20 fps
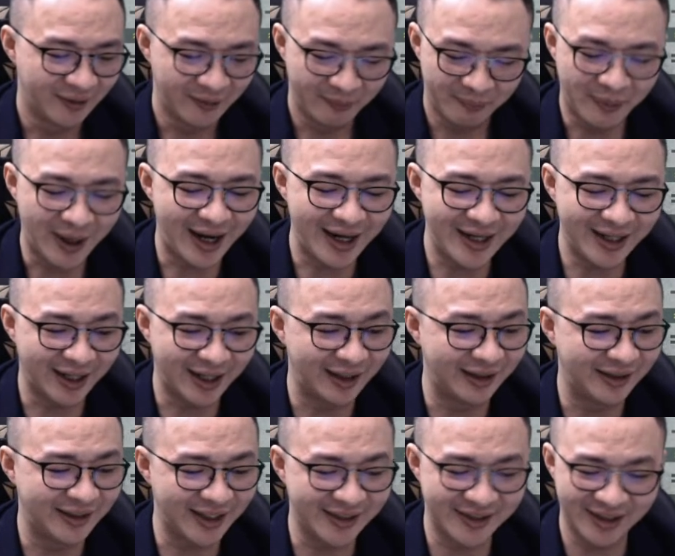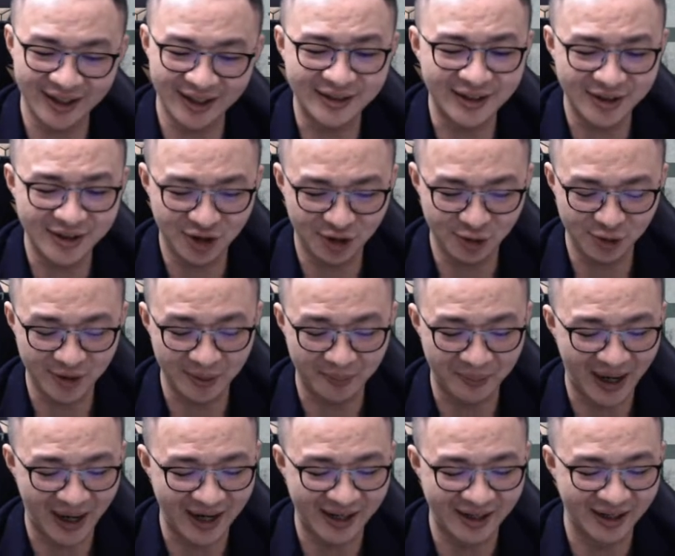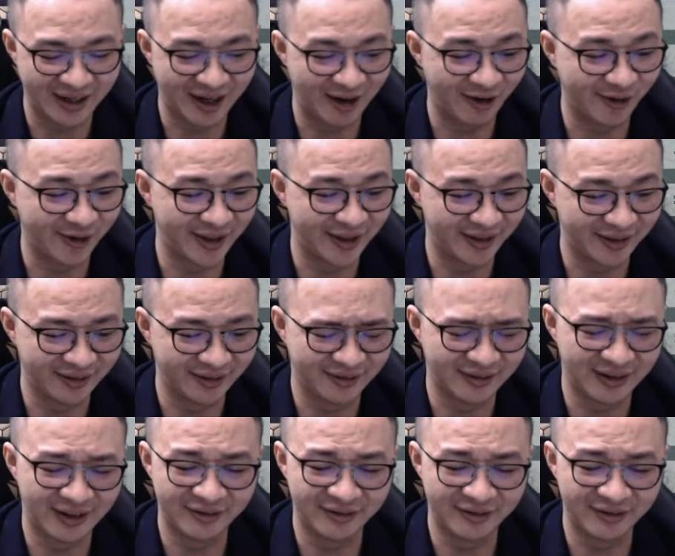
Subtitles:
Pi can just let us use the pi in the calculator